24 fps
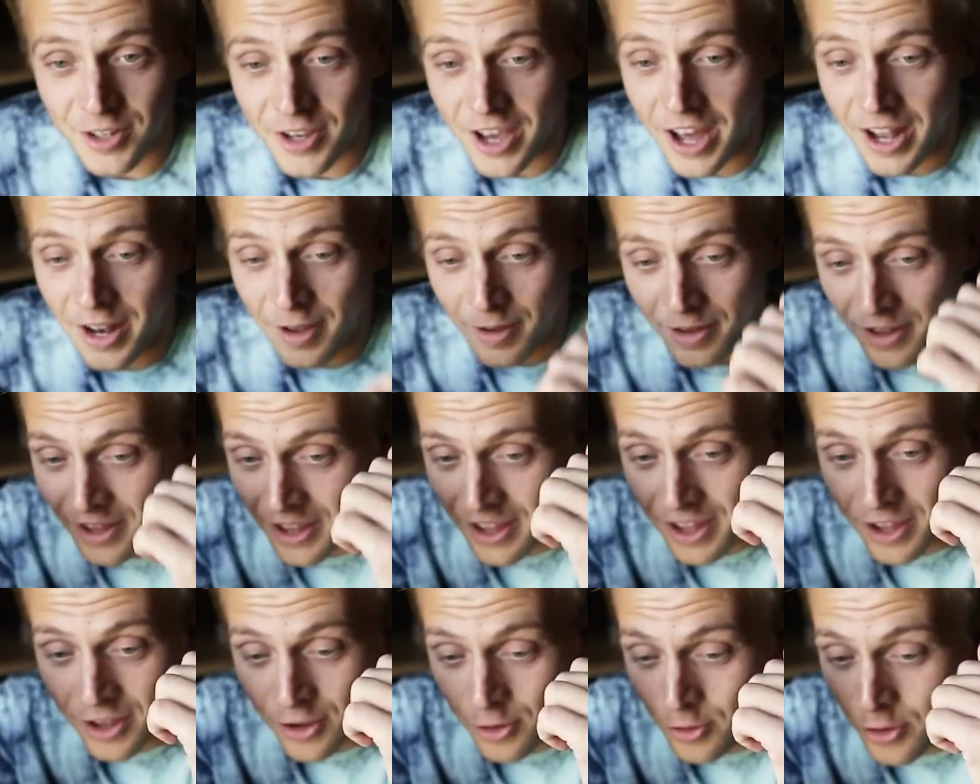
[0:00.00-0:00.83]
You
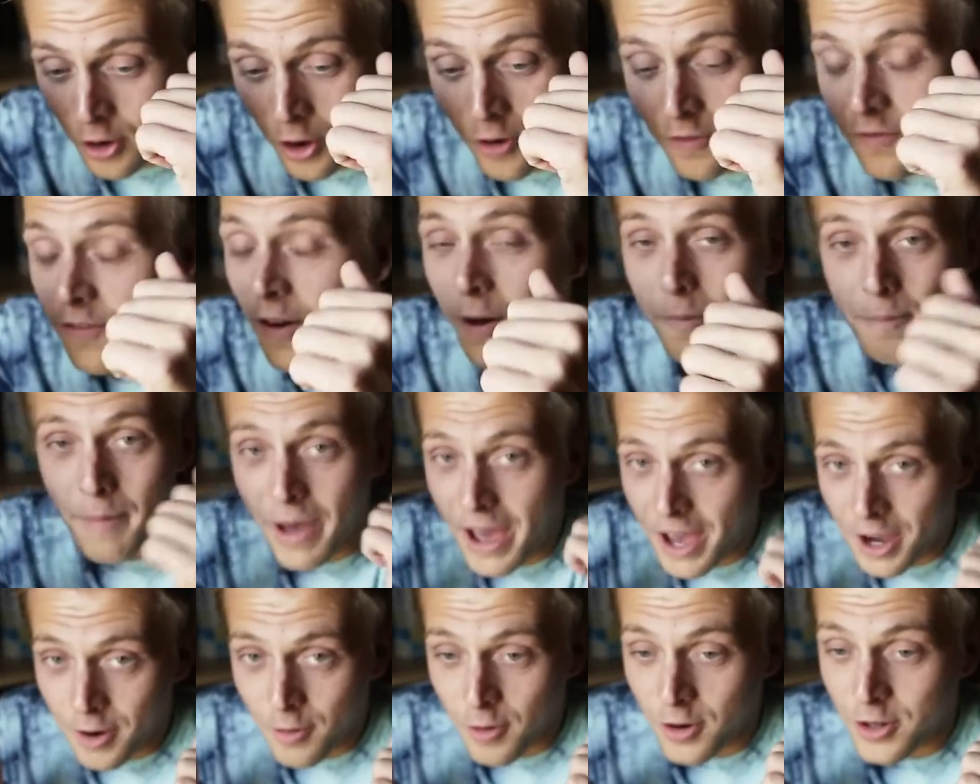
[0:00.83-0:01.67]
don't fall
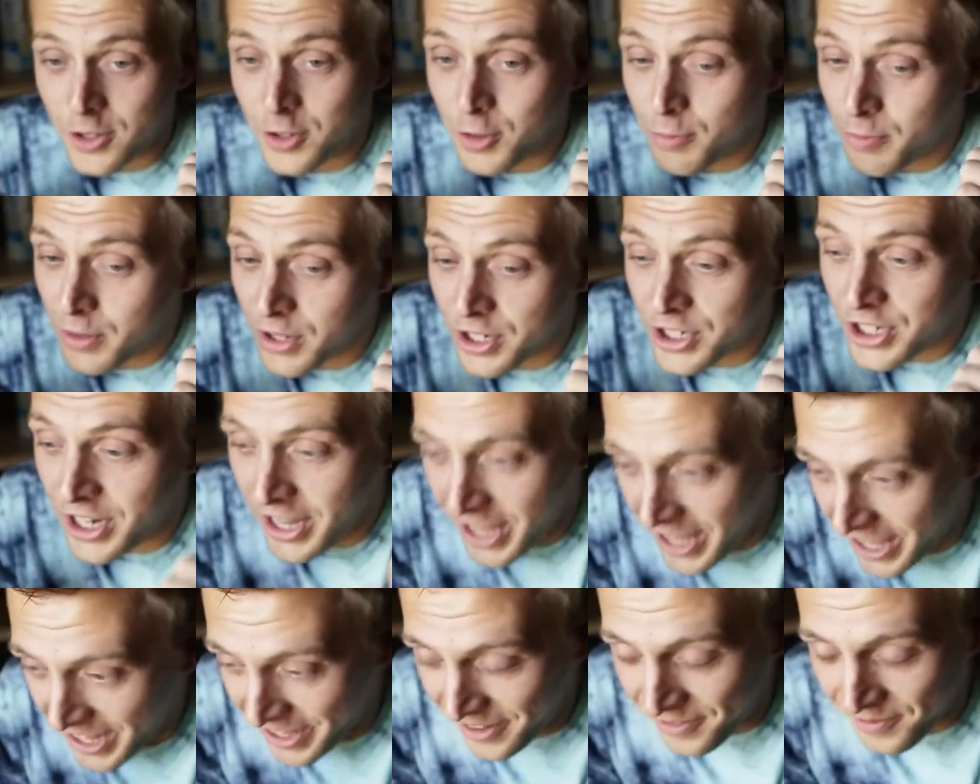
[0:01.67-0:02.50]
backwards, you push
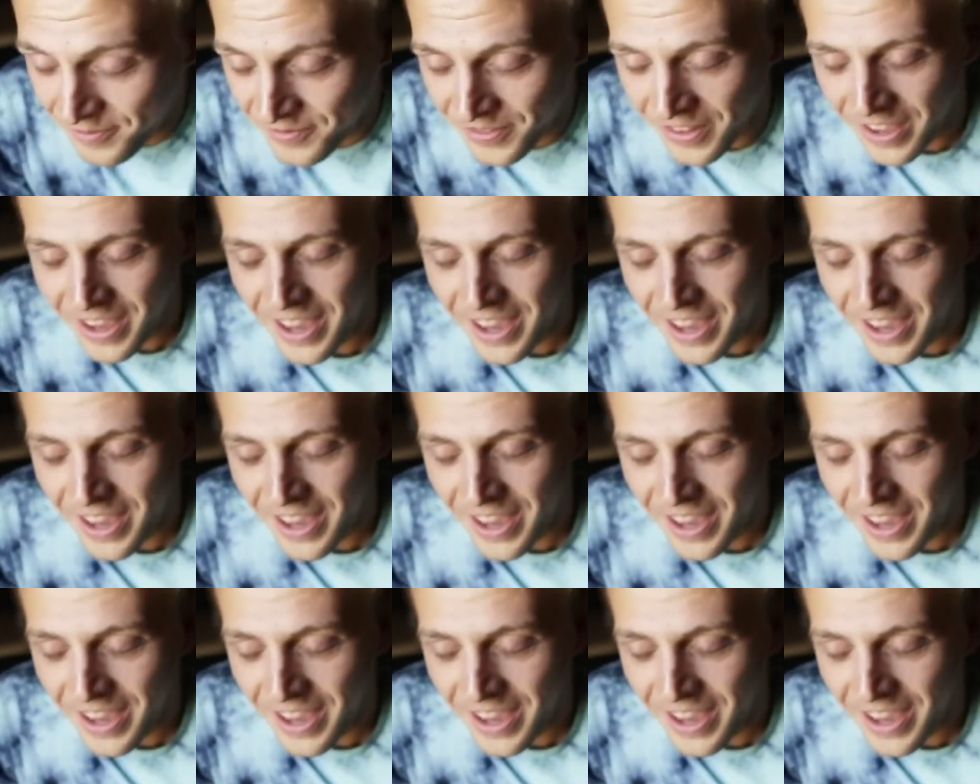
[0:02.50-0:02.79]
in.